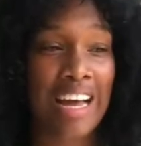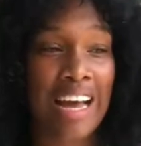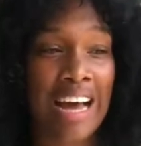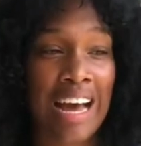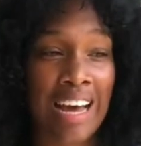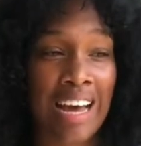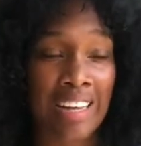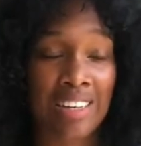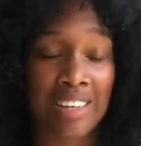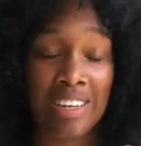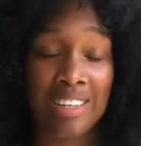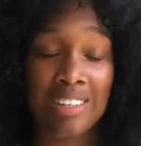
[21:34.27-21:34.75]

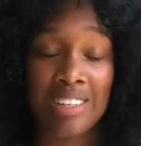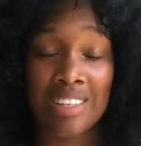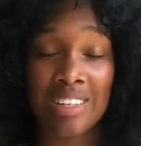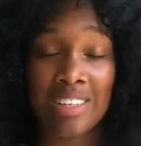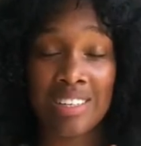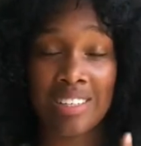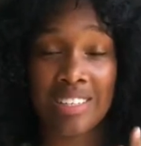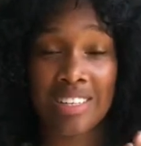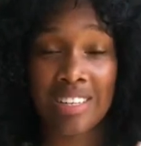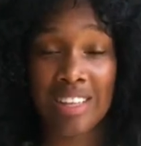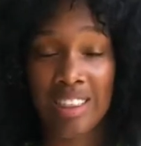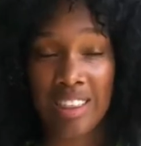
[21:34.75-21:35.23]
And
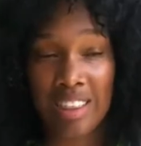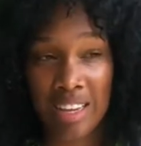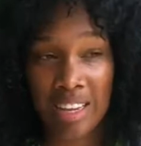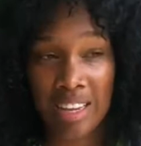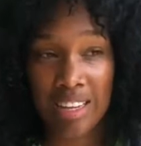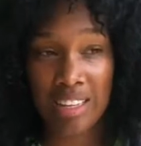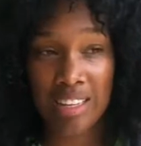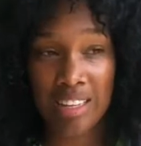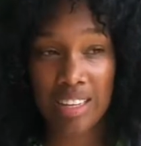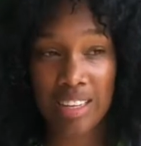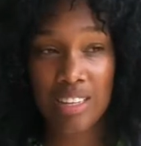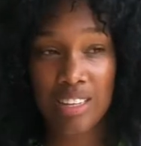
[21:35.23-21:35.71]
another
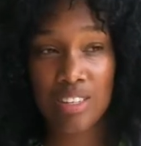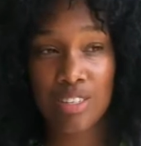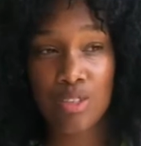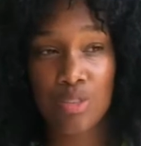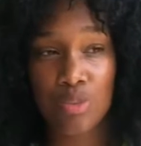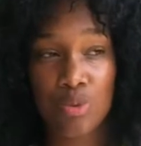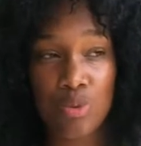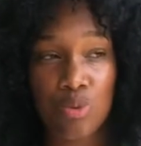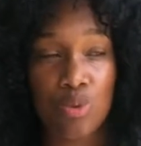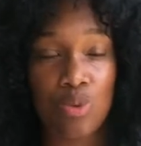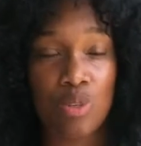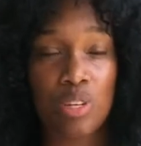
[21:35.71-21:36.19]
thing you could
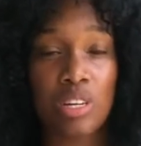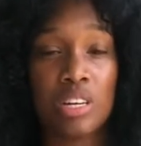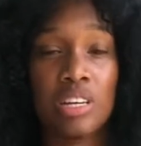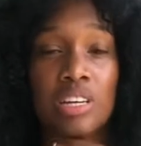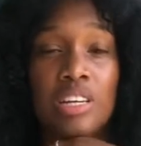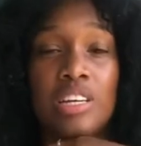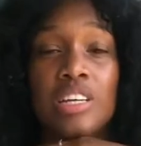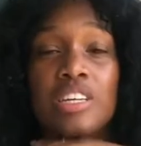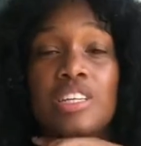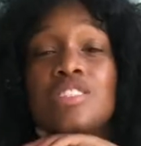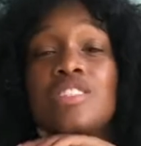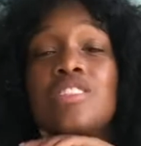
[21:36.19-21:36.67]
do
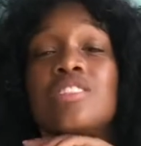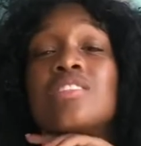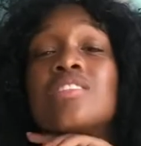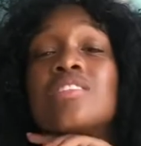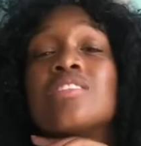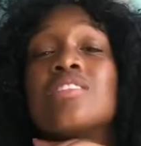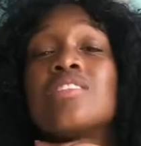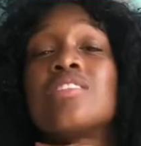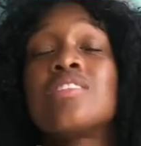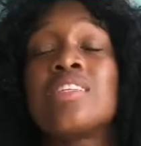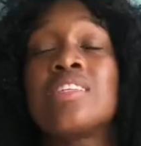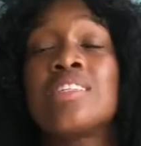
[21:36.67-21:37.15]

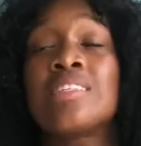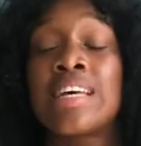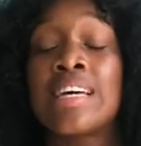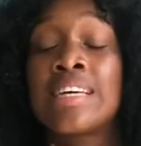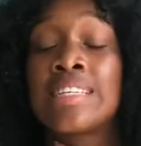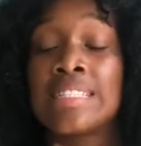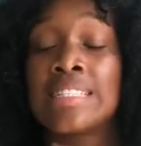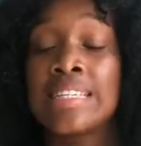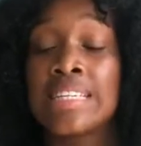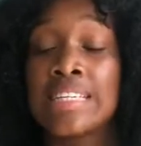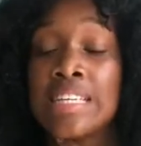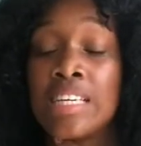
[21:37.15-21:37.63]
is, they
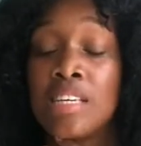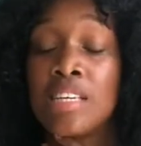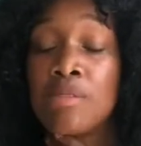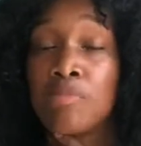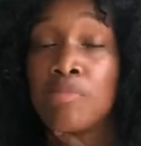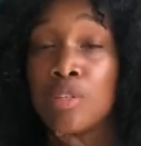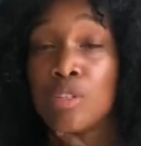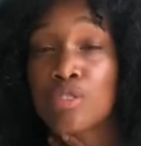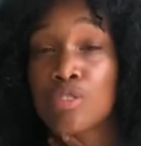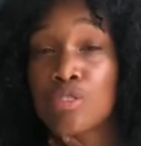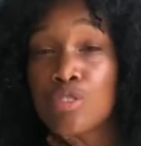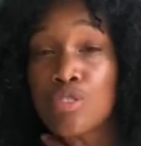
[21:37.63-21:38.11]
said to keep
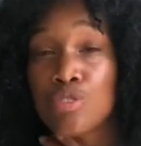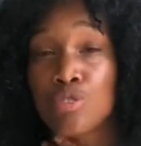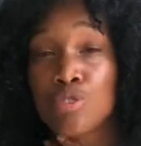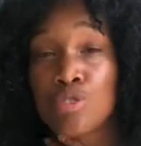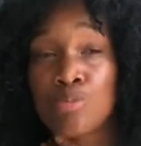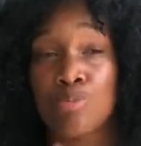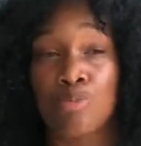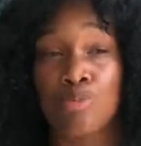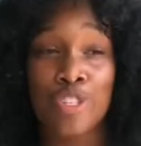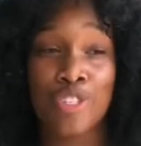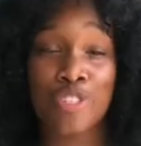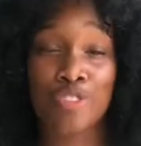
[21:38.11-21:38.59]
your
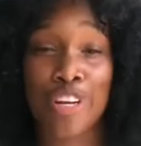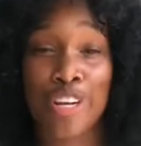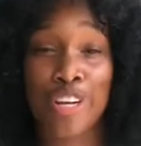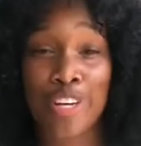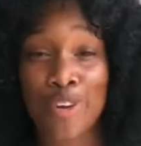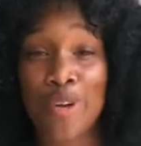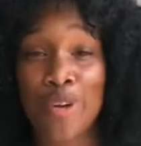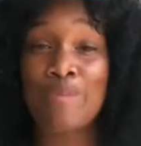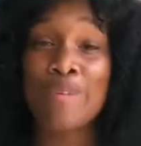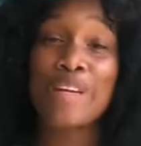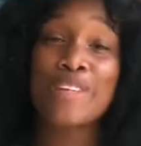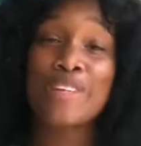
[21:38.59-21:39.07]
throat moist.
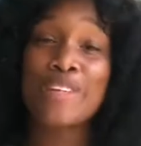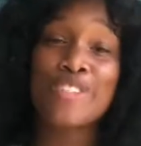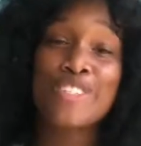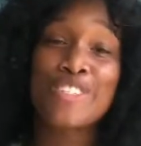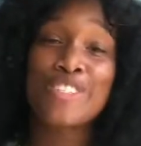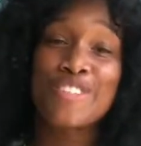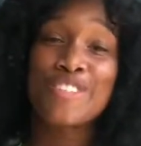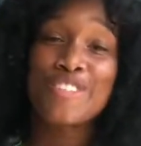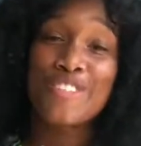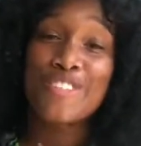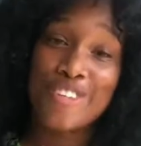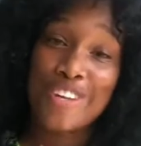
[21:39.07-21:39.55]
Right now my throat
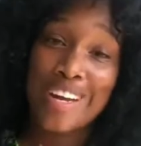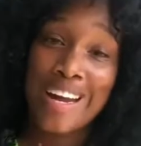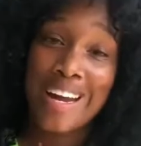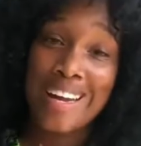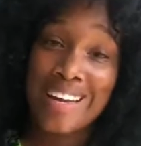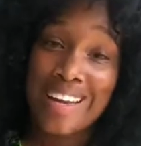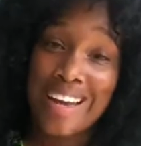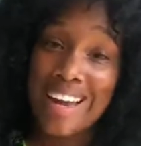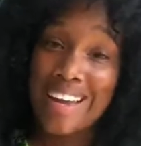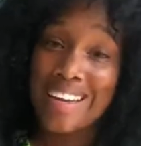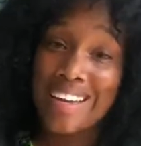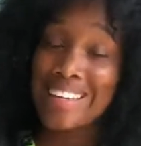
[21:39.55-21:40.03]
is
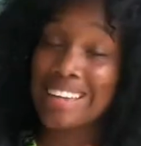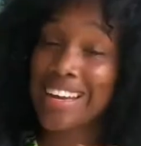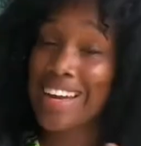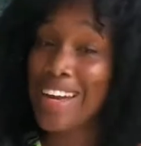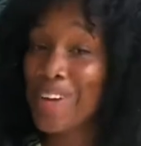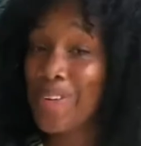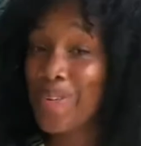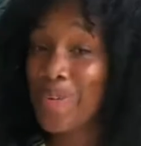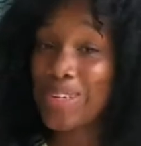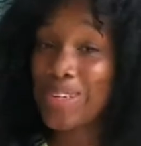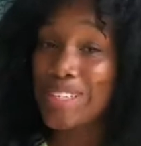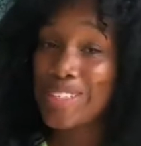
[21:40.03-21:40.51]
dry. I
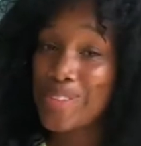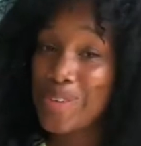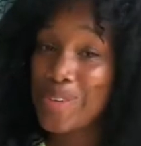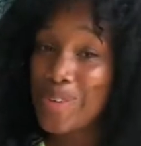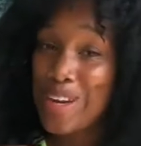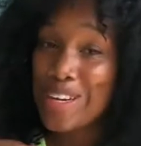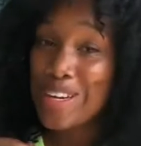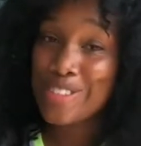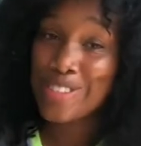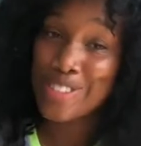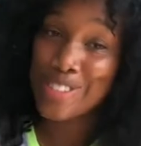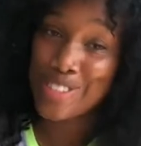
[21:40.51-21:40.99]
can't wait to
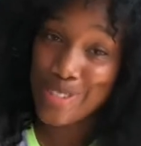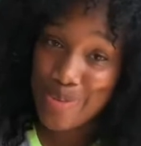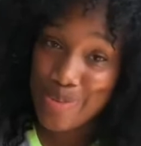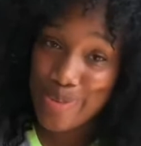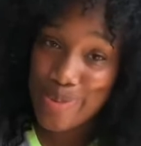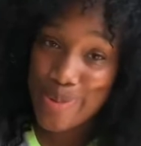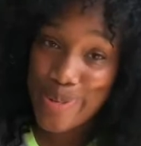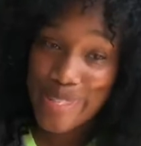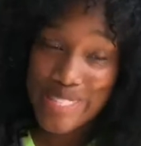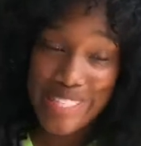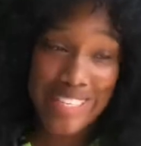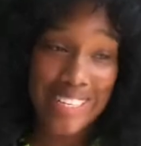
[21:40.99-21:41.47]
go and drink
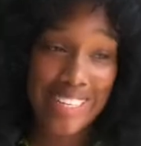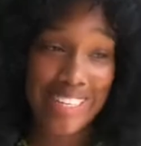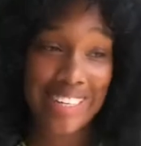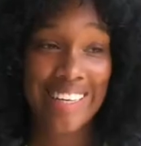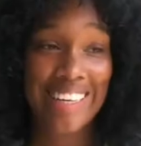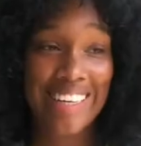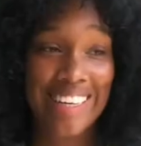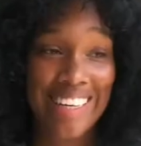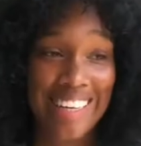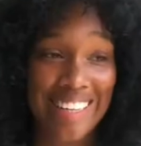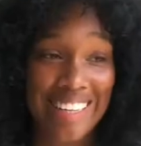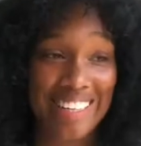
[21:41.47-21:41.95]
some water.
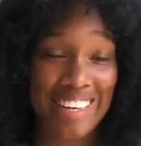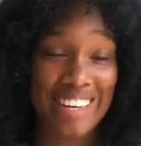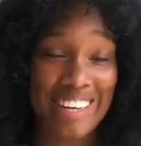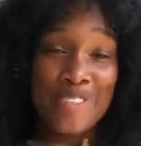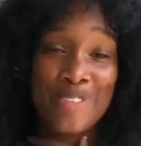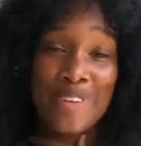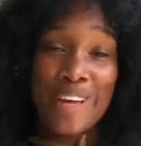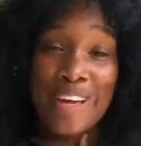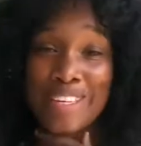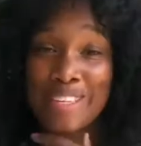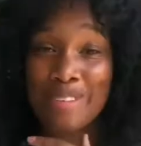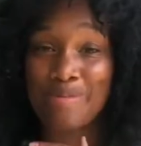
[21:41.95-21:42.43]

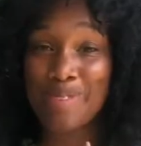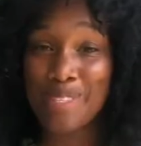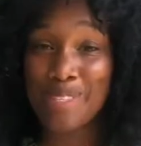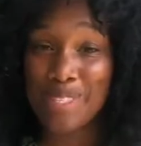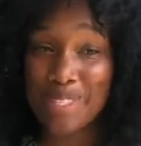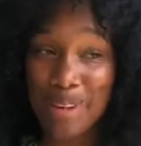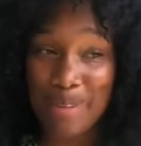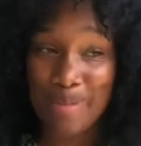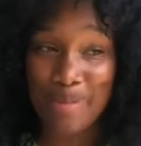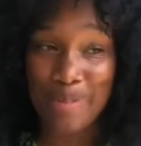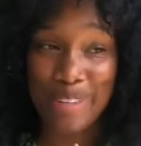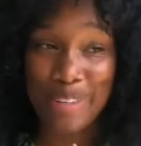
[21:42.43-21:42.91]
That's why I keep
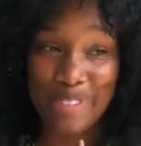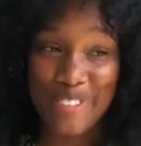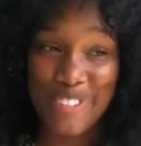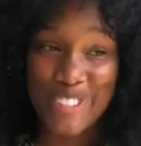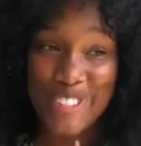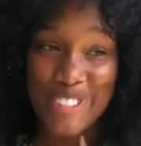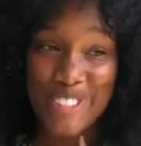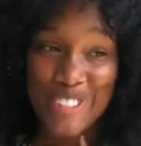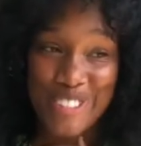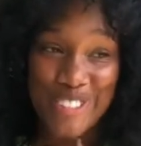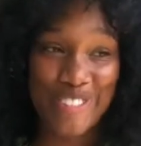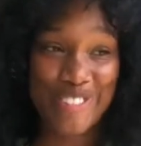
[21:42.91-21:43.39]
stuffing
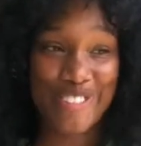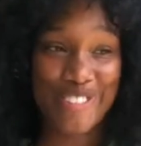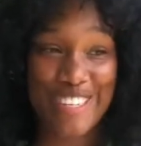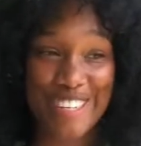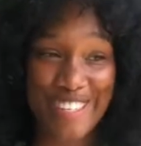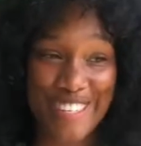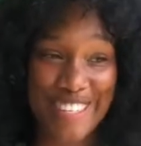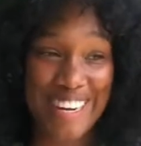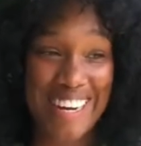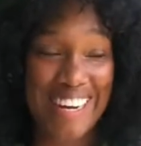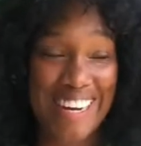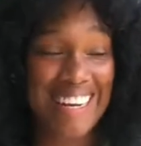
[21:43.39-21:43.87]
my throat
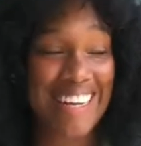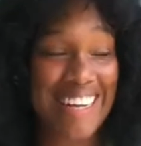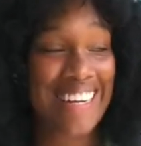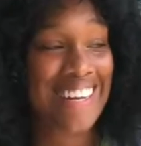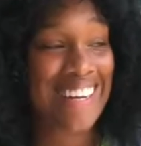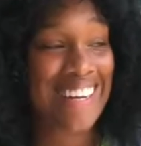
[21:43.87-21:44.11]
very dry.